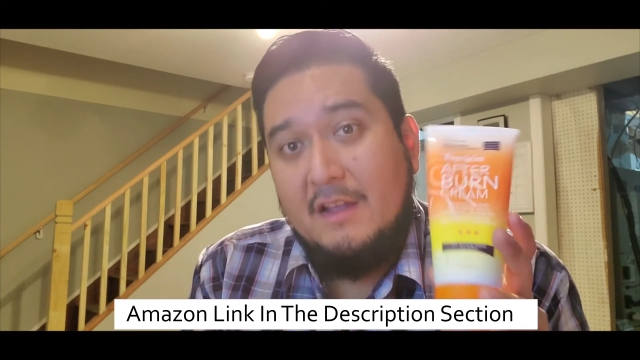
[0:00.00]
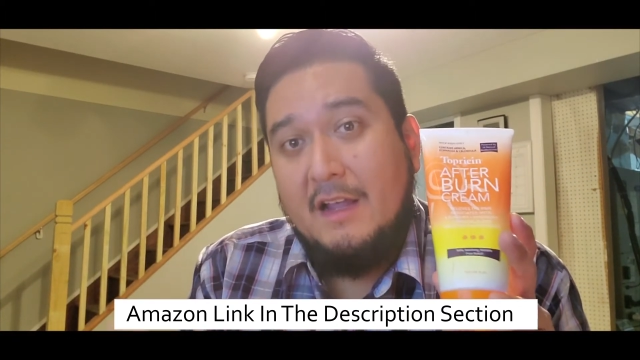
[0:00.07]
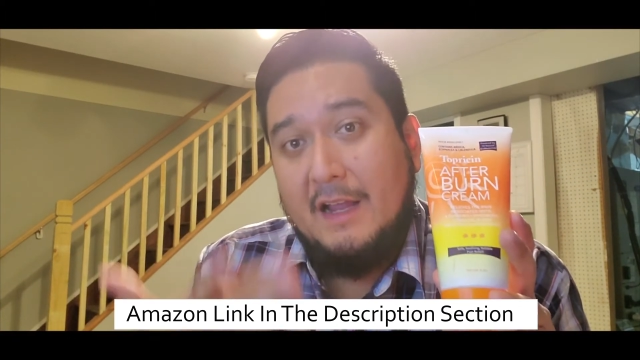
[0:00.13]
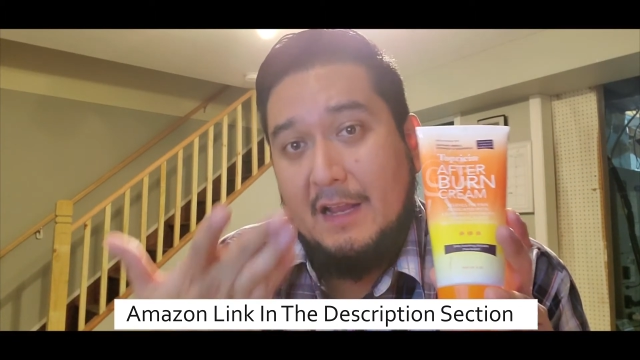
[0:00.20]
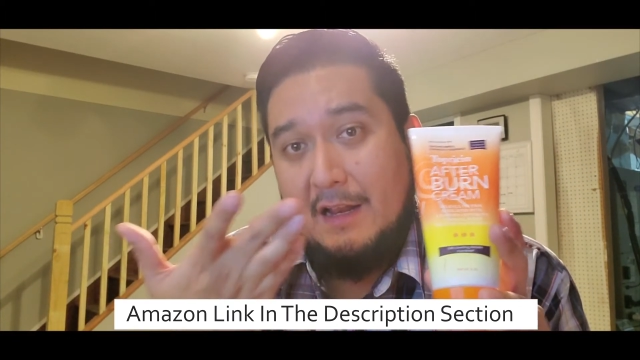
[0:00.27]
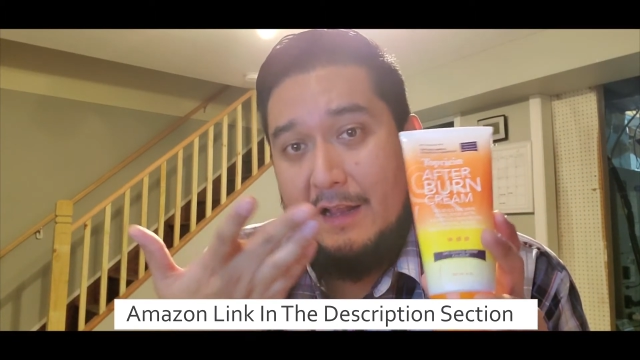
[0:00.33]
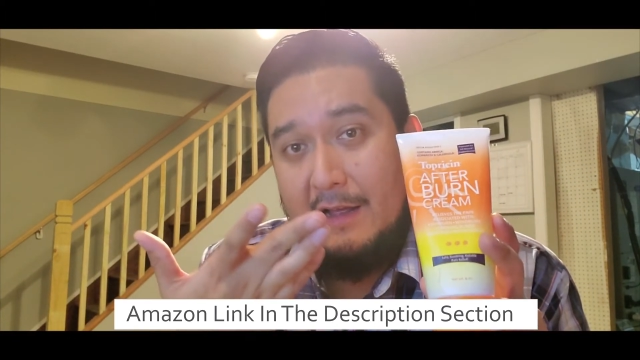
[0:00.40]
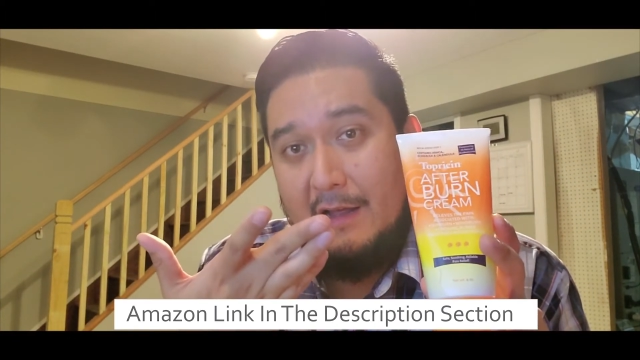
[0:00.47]

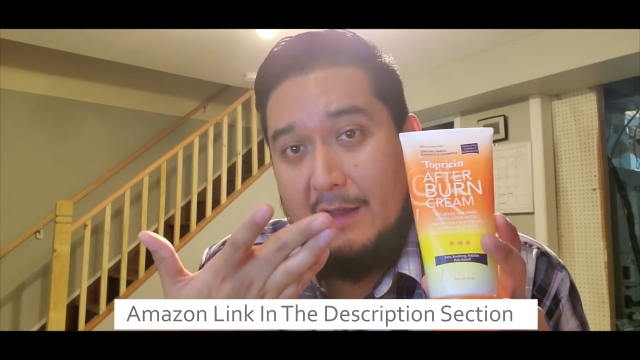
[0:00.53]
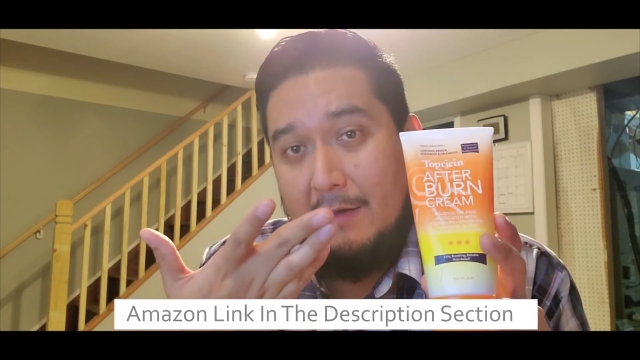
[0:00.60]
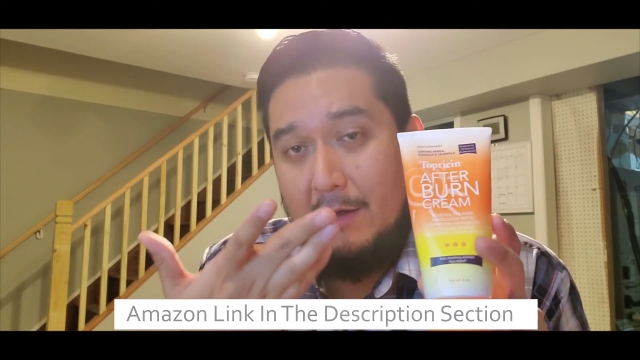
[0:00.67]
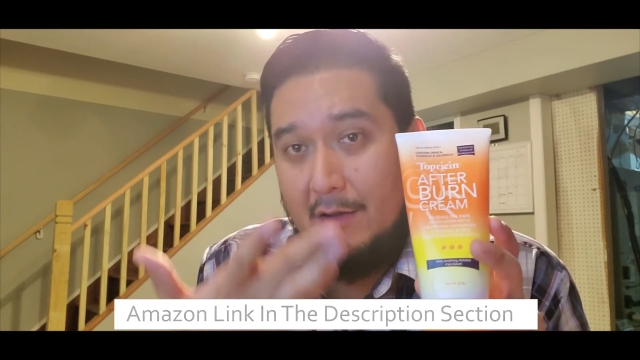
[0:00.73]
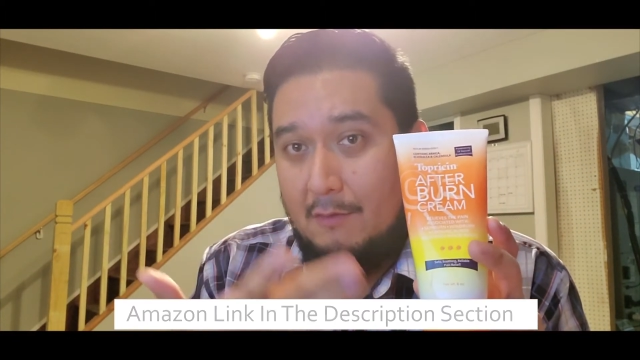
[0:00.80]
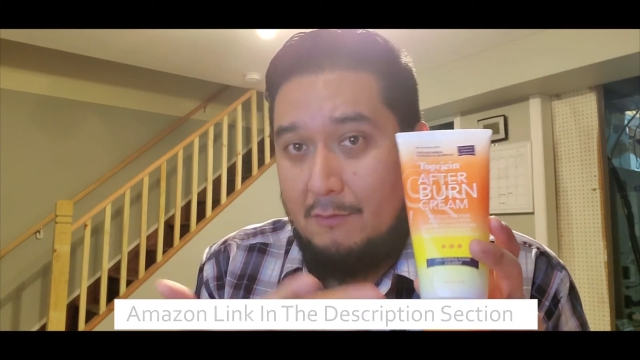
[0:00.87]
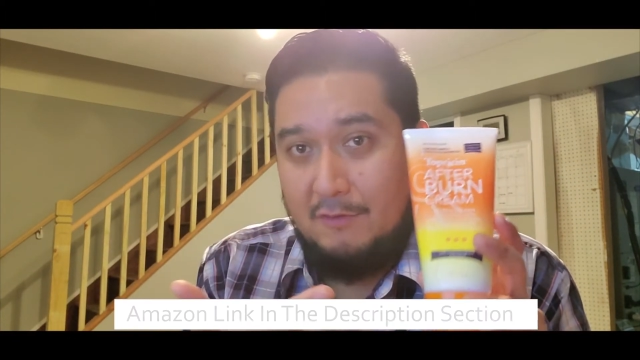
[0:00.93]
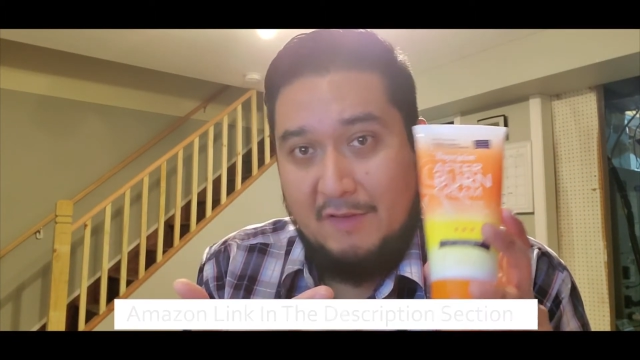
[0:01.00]
And I
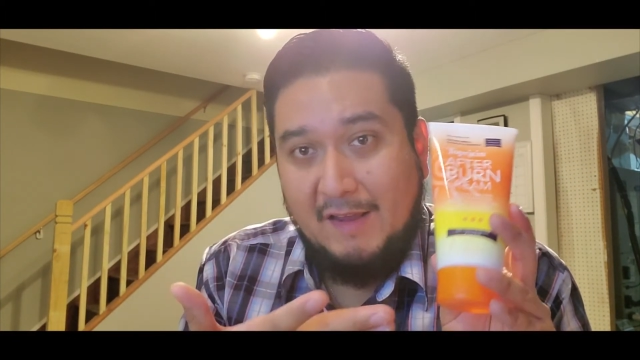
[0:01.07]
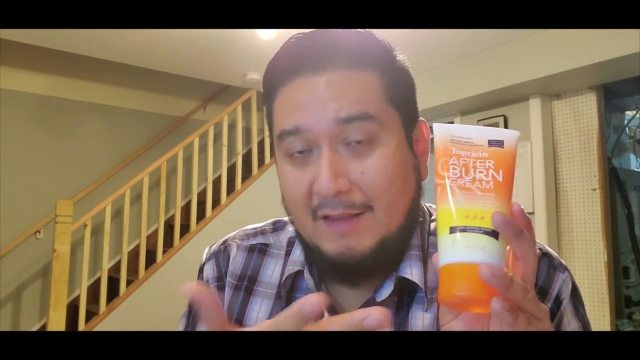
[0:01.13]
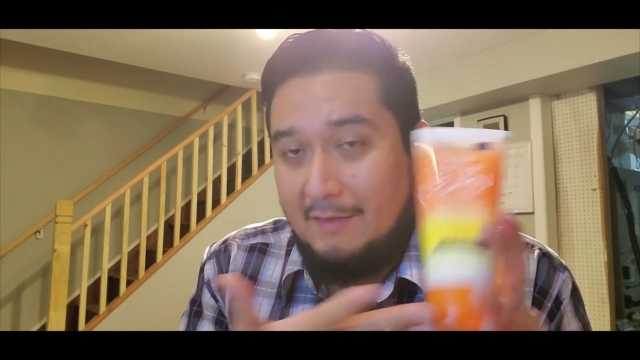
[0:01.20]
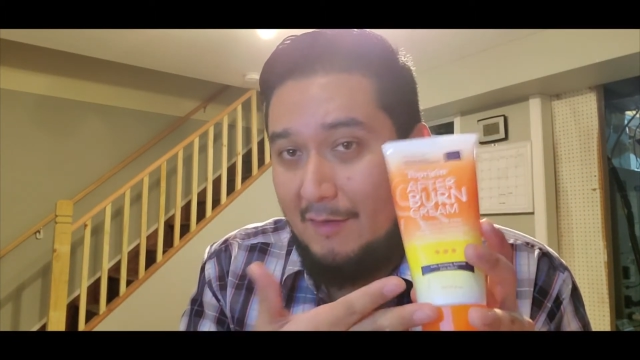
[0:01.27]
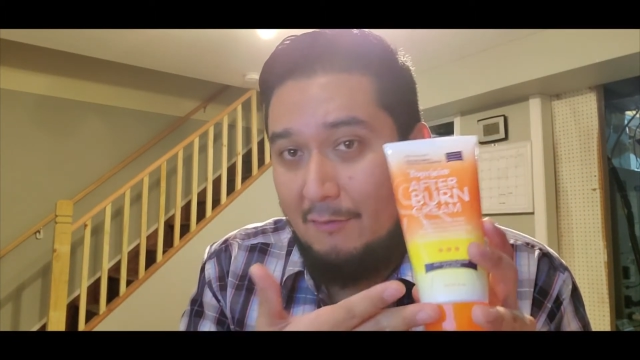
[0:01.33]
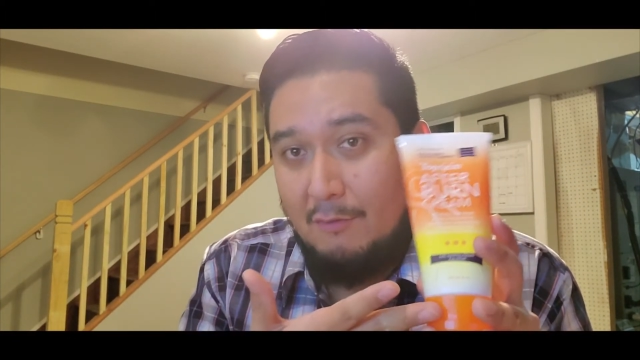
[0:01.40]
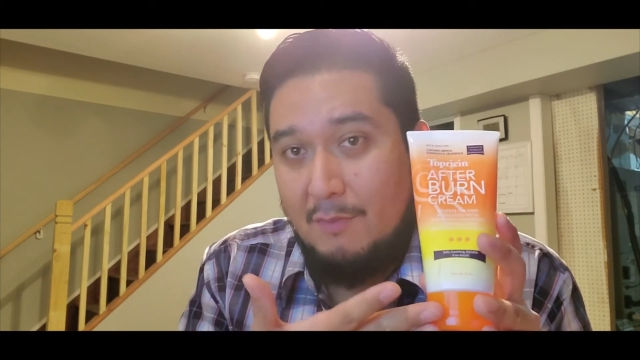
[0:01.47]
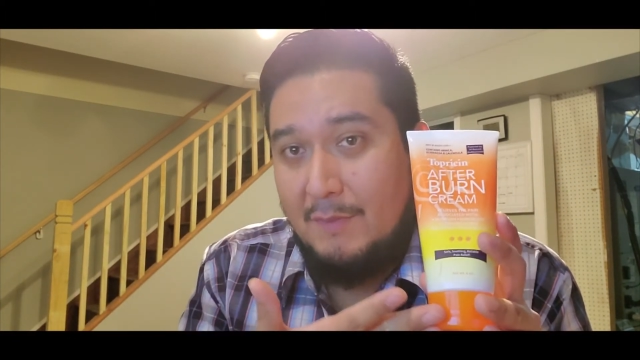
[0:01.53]
will take
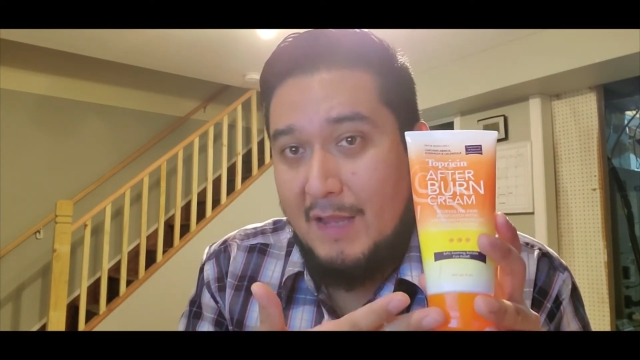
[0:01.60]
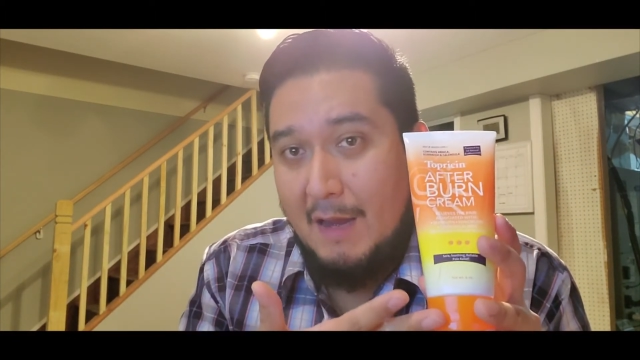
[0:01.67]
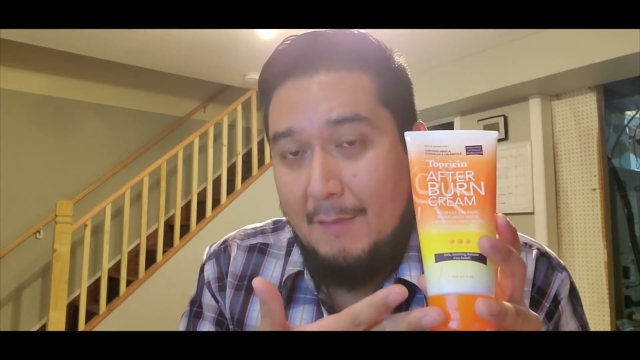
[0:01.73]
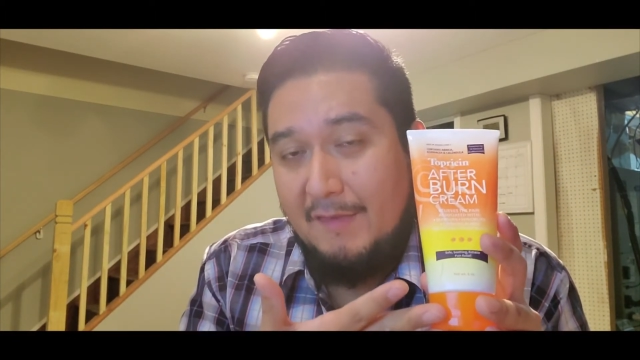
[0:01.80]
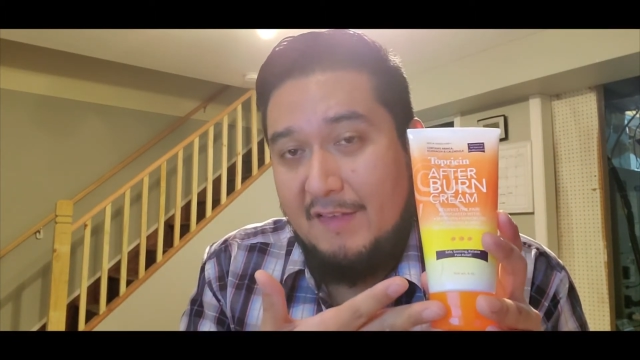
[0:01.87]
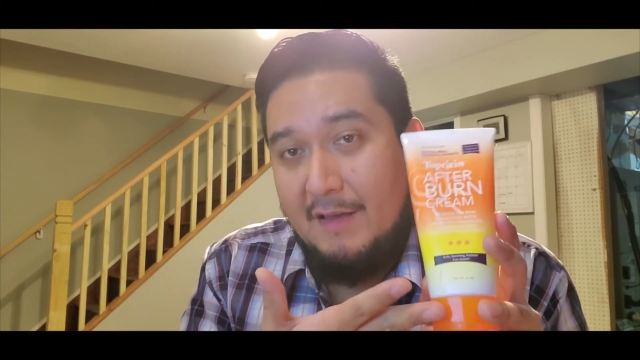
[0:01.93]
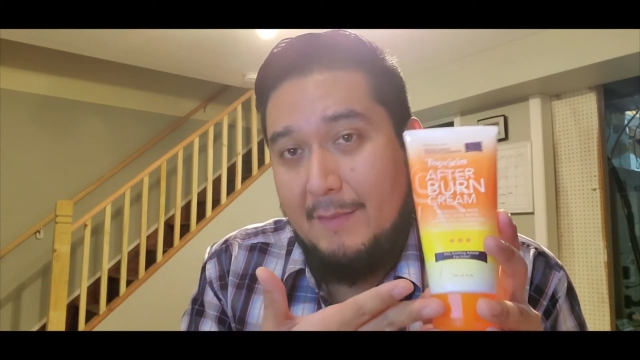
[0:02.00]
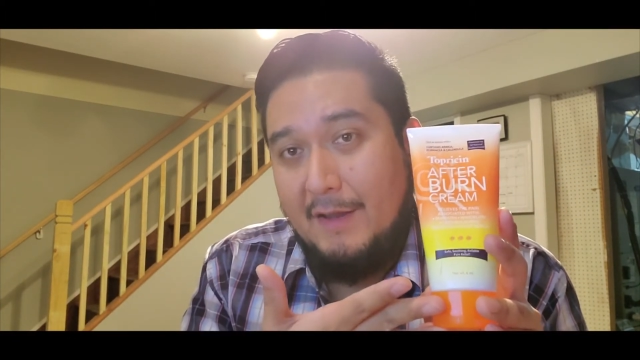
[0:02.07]
this with me every
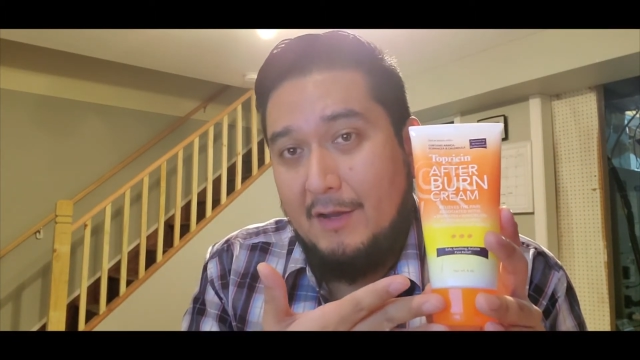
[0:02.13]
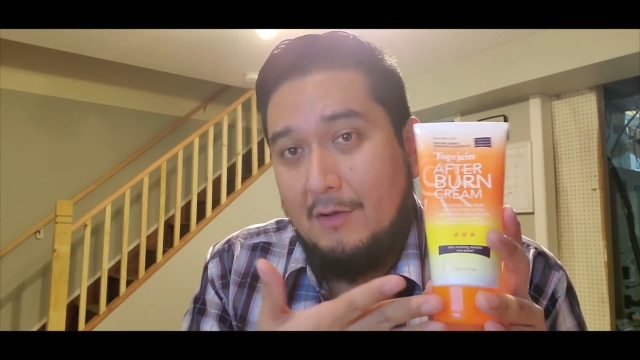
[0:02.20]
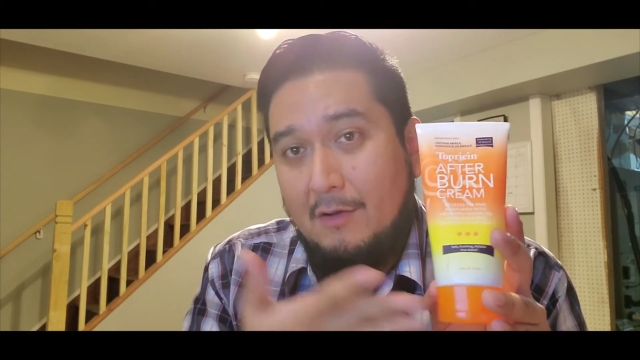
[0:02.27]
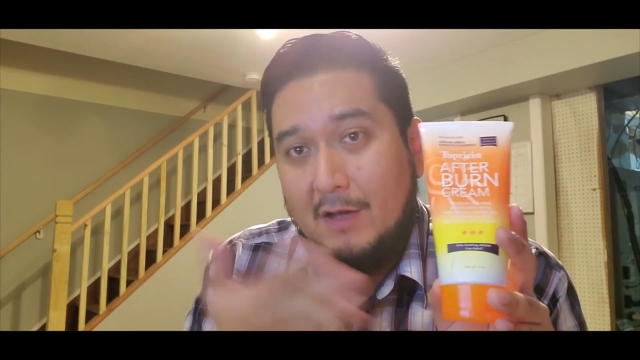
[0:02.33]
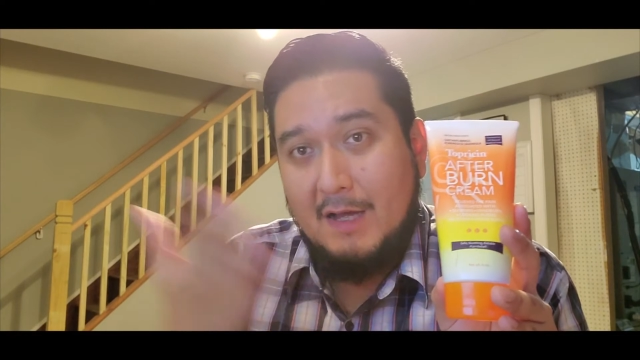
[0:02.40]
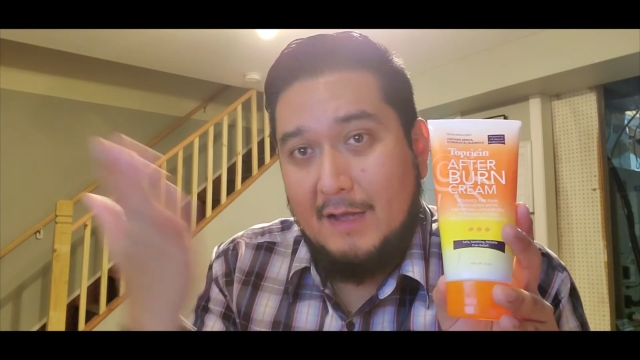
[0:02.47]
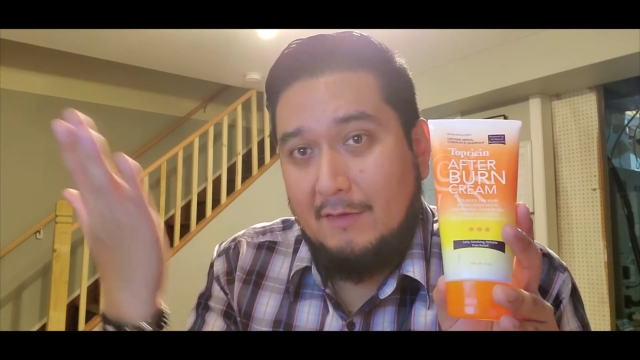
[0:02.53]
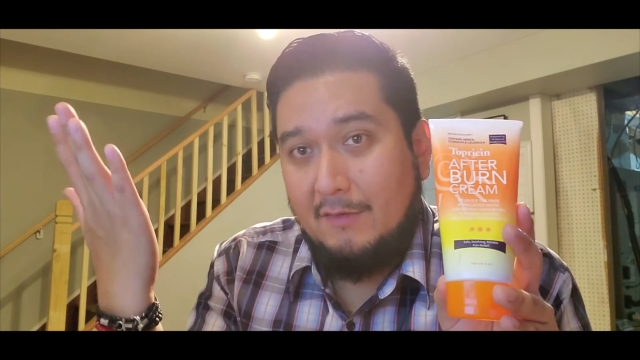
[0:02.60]
time I go out